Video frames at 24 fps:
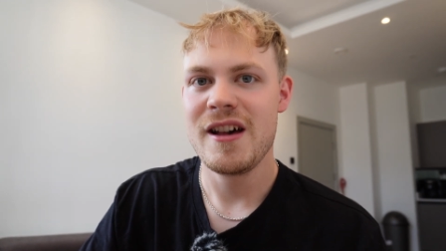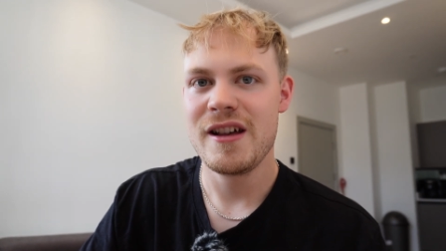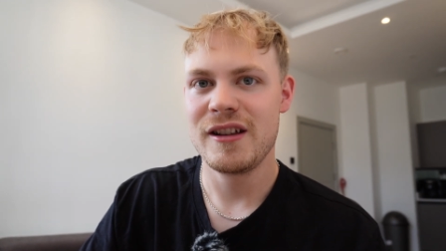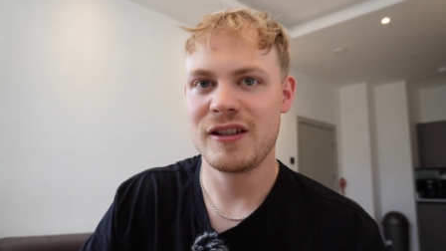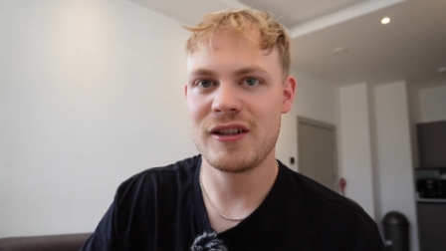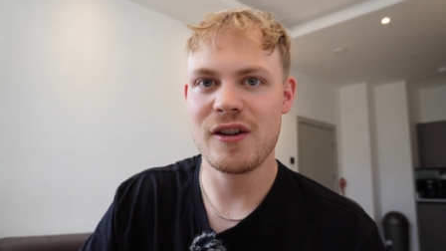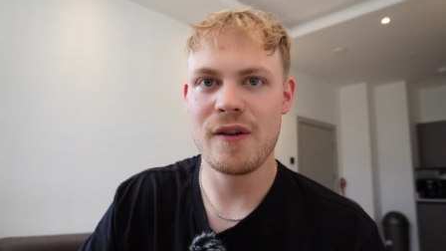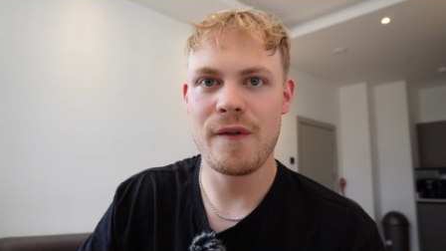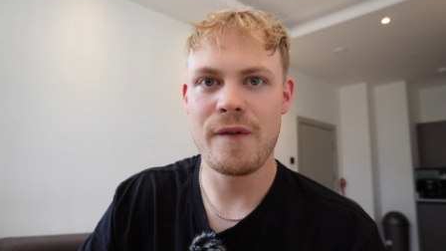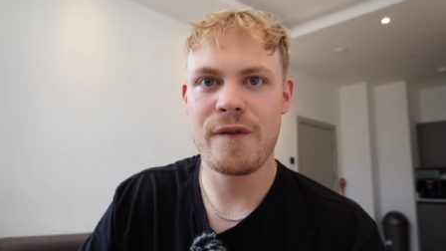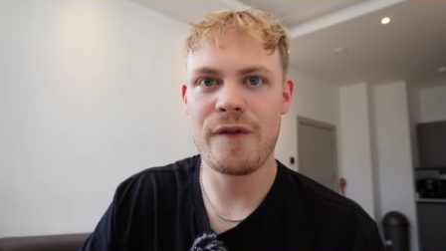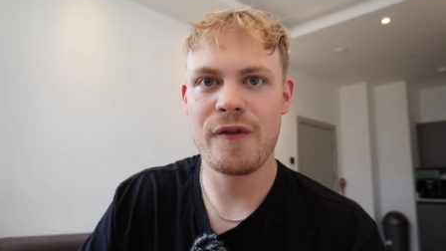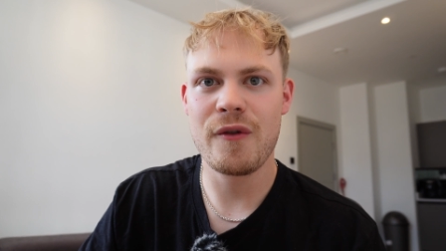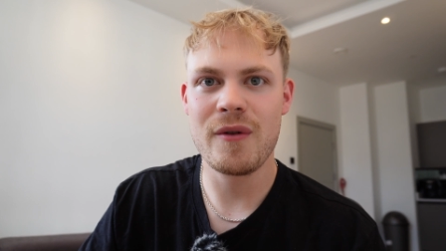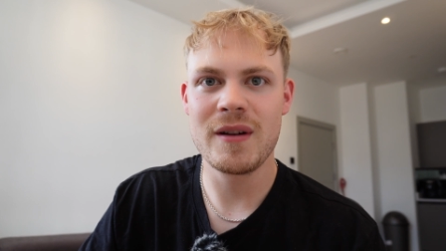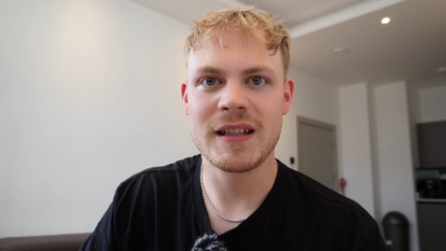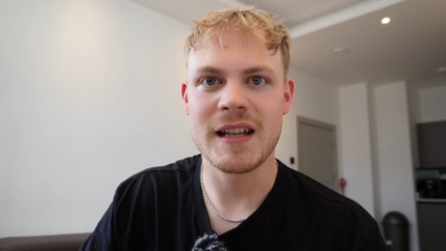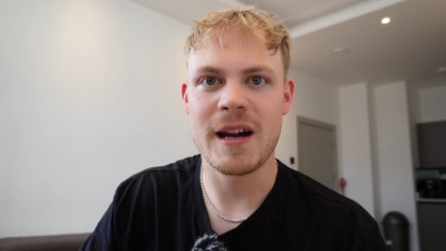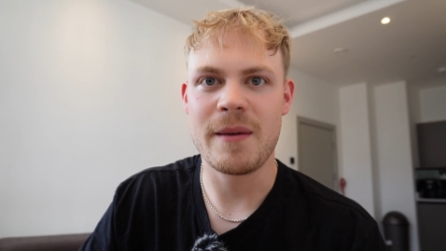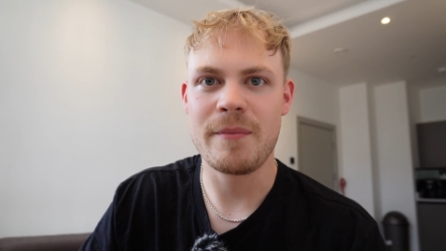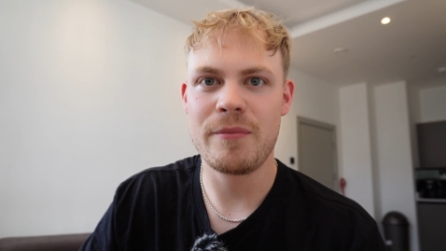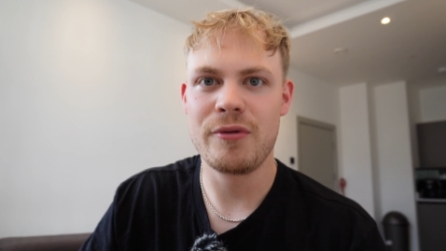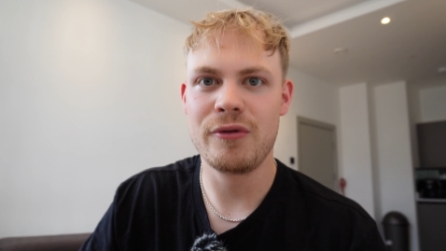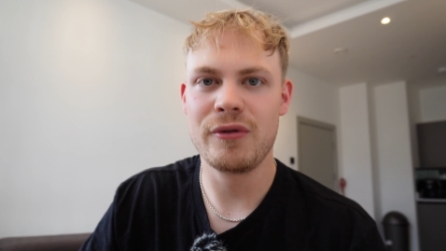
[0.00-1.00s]
So for
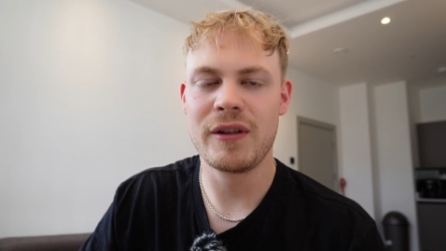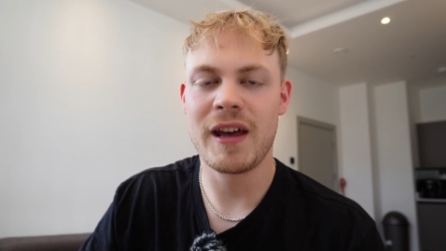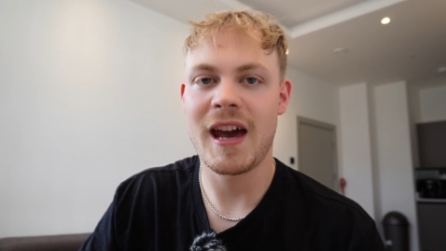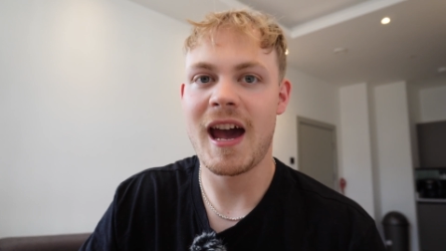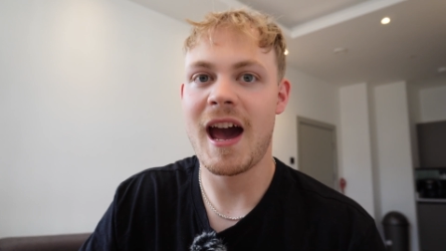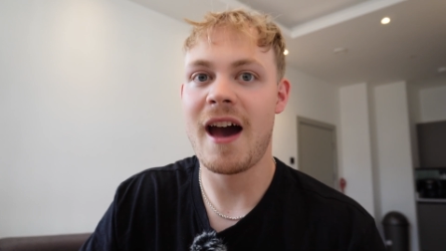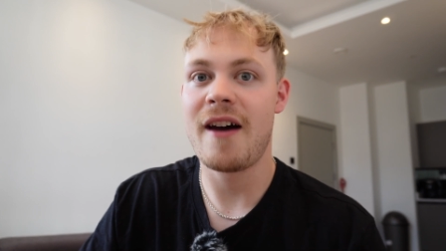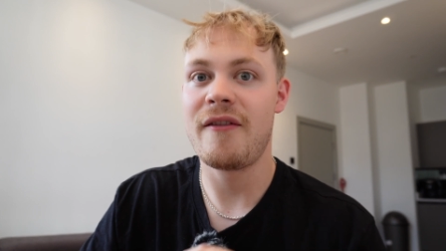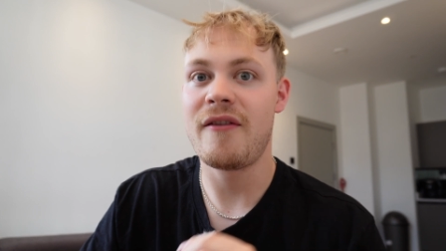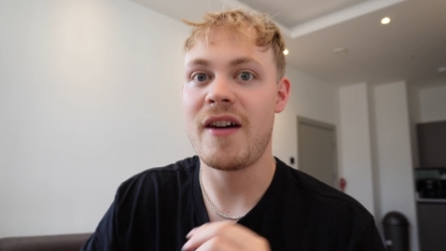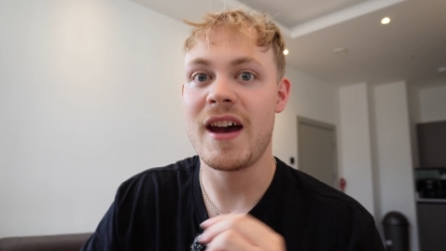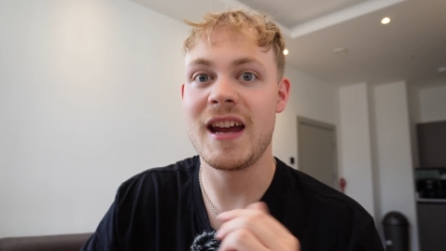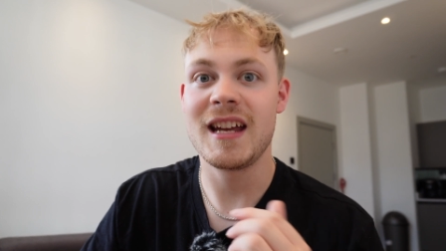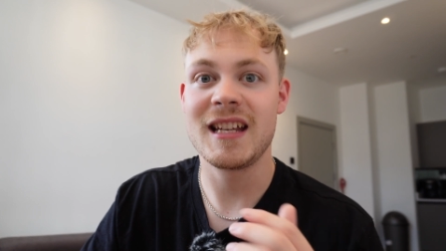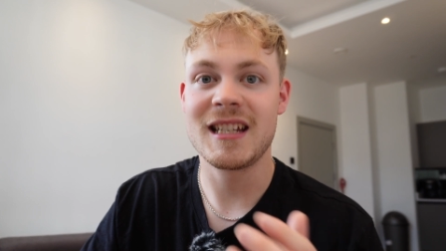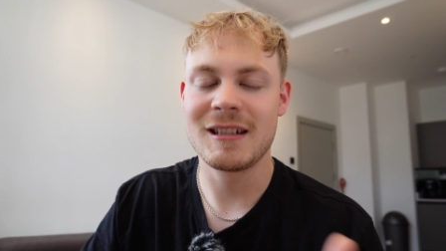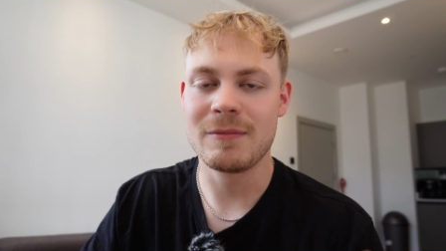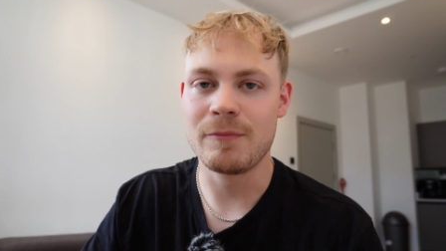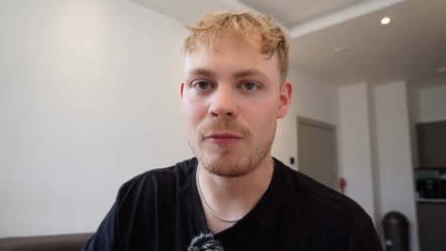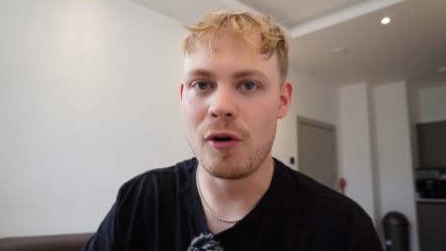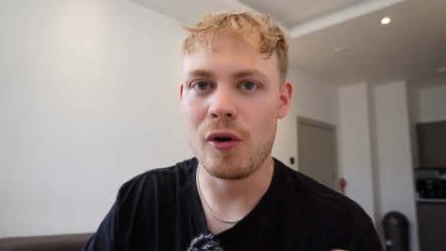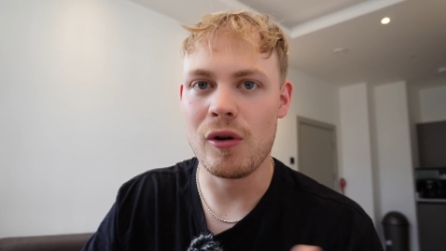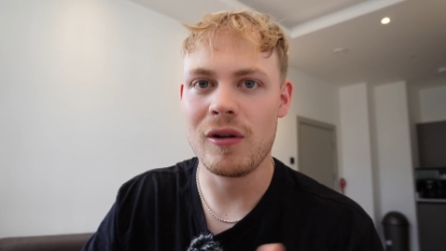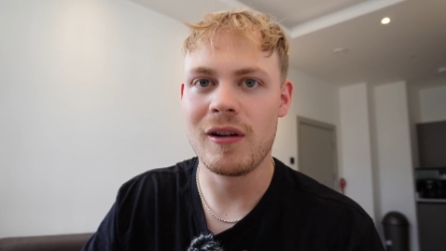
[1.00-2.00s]
example, they have a
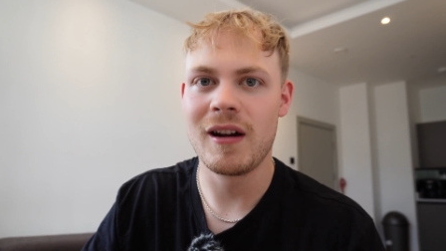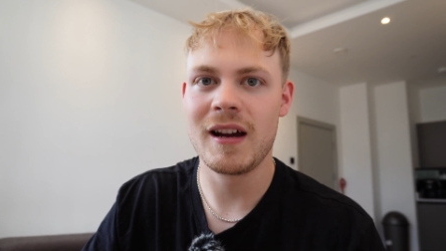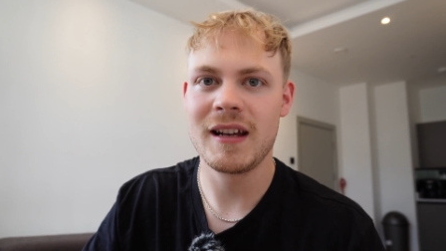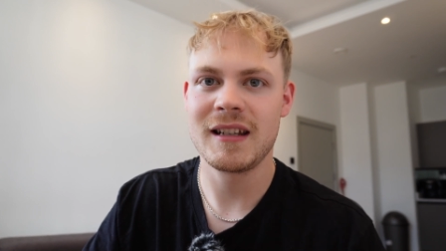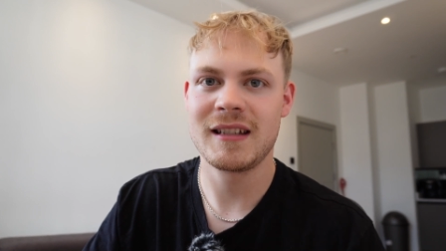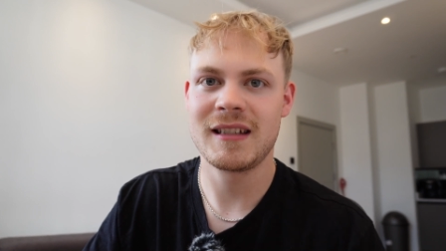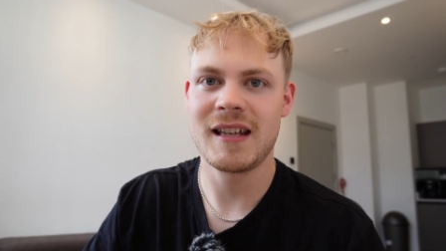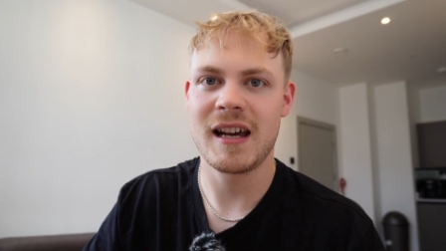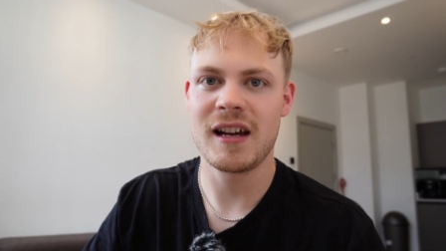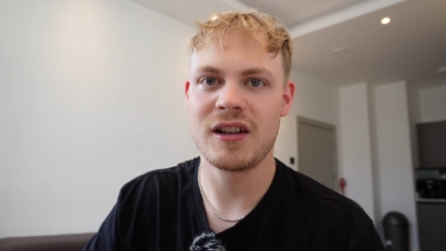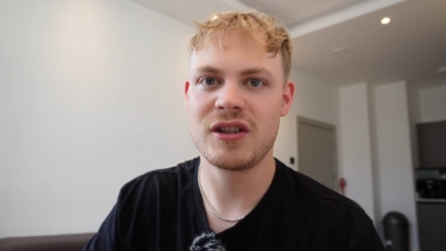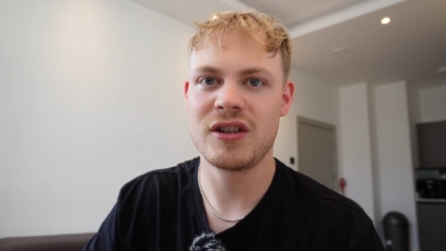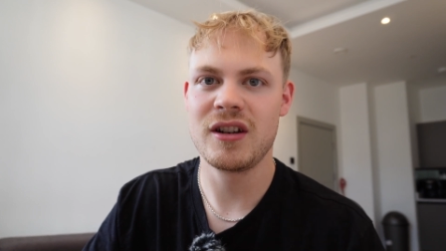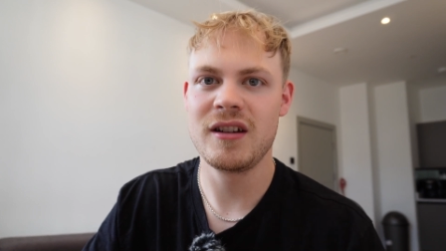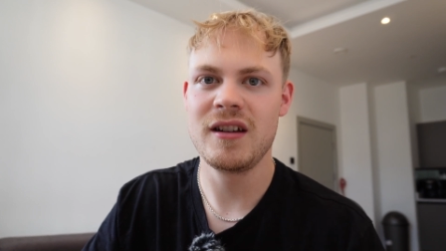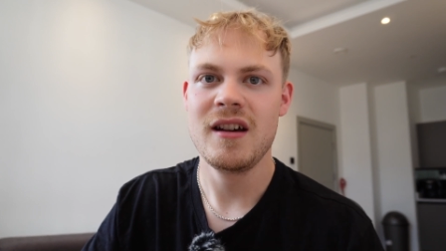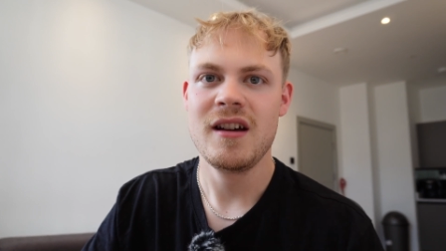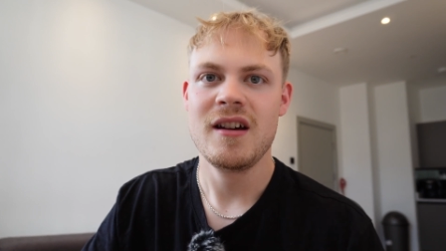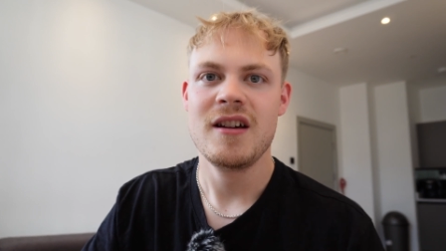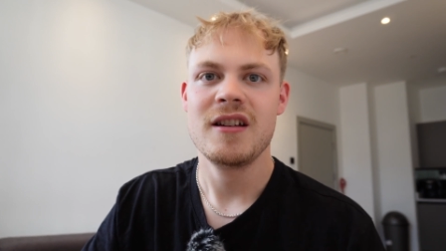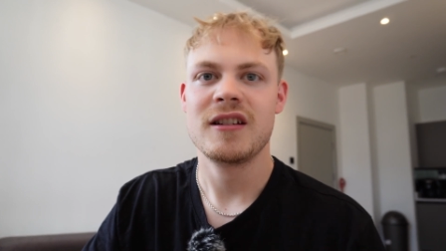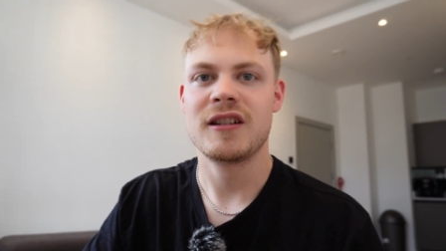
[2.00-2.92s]
spotlight section.